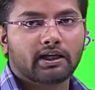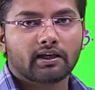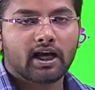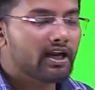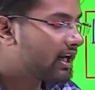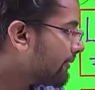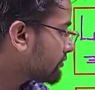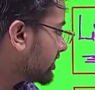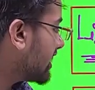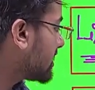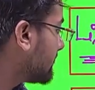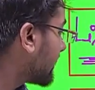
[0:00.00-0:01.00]
And I'm saying
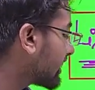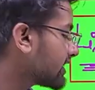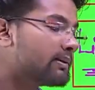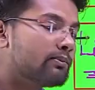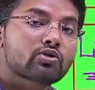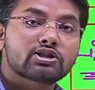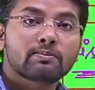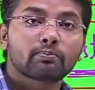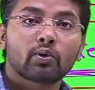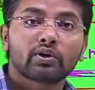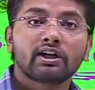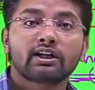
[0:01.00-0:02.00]
speaking is the most important.